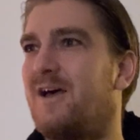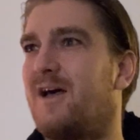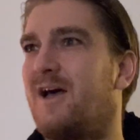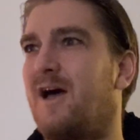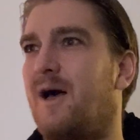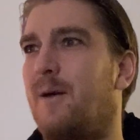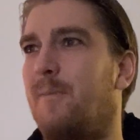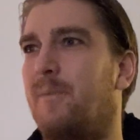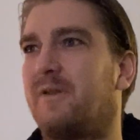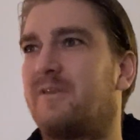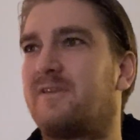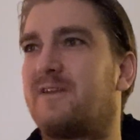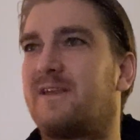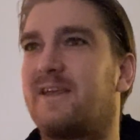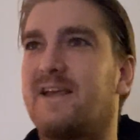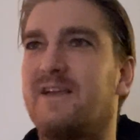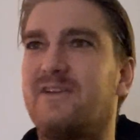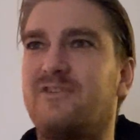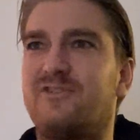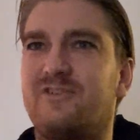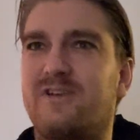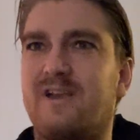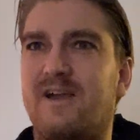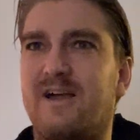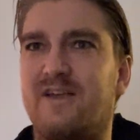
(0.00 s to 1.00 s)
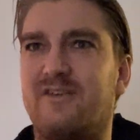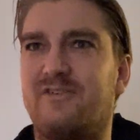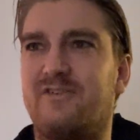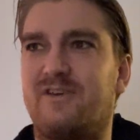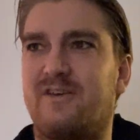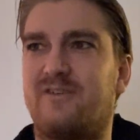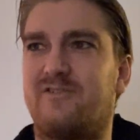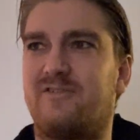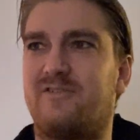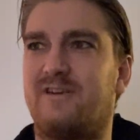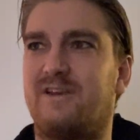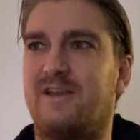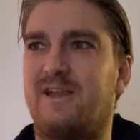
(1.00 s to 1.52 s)
But Krishna is
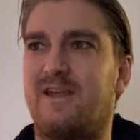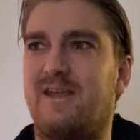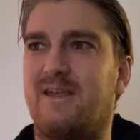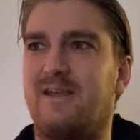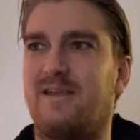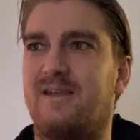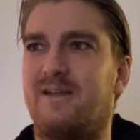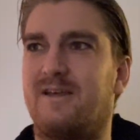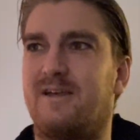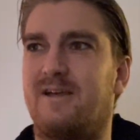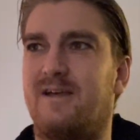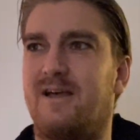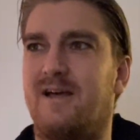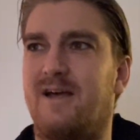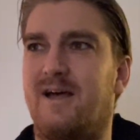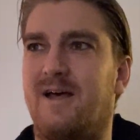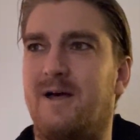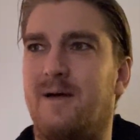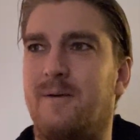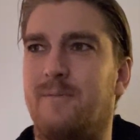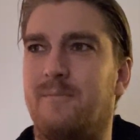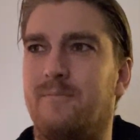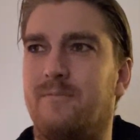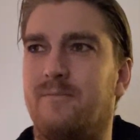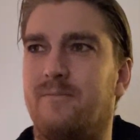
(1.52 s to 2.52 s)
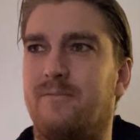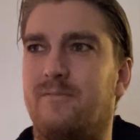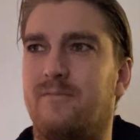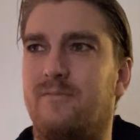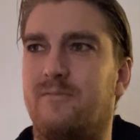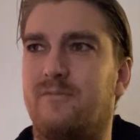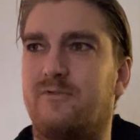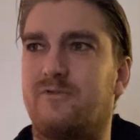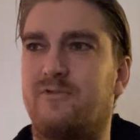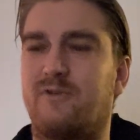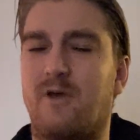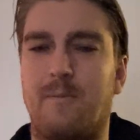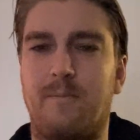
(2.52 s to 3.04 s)
actually
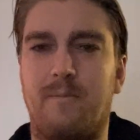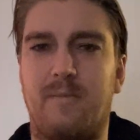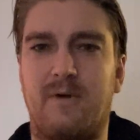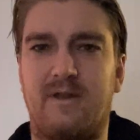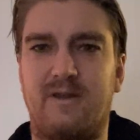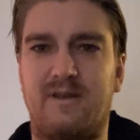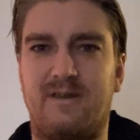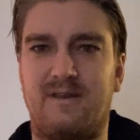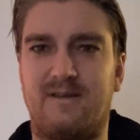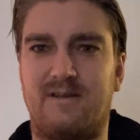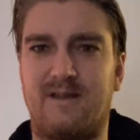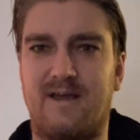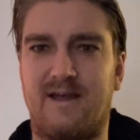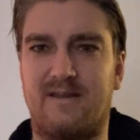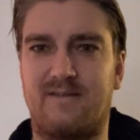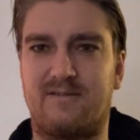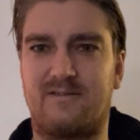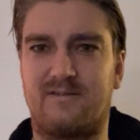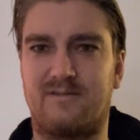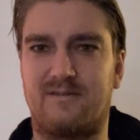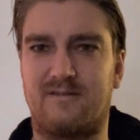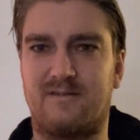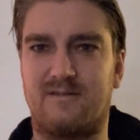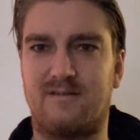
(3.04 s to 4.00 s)
somebody that